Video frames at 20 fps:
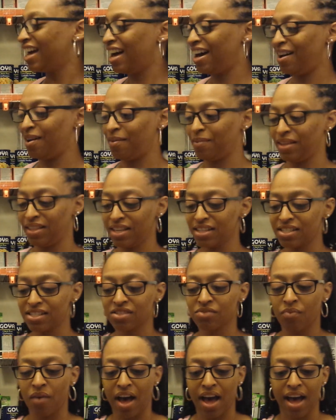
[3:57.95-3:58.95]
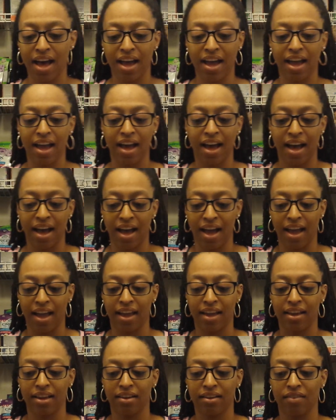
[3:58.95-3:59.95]
and this is why
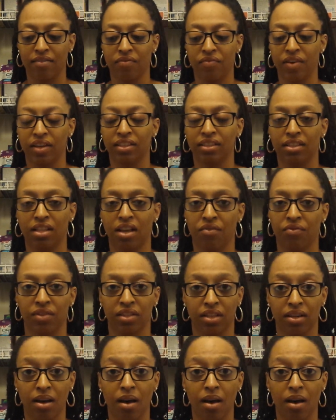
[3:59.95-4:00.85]
I fell in love with the